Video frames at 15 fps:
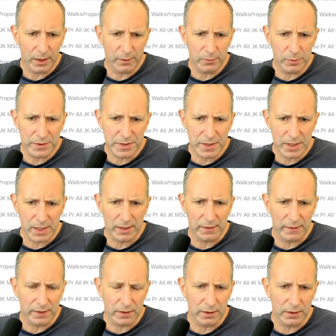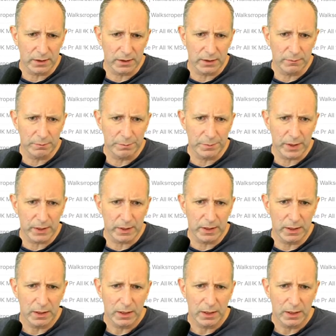will say that in a big